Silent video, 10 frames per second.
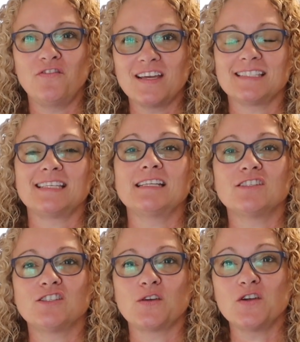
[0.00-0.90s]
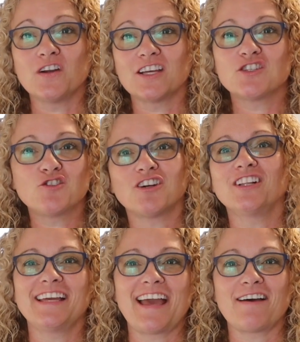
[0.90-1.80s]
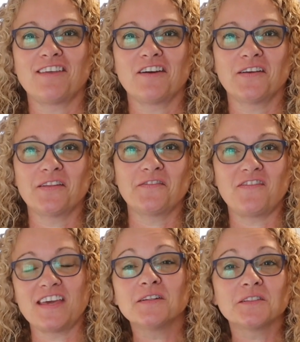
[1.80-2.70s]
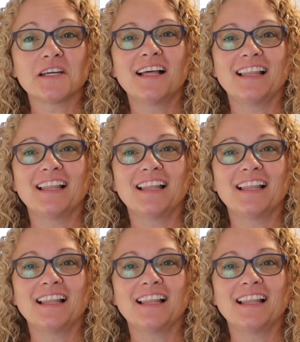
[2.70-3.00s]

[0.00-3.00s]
fix it so you're not struggling out there on the field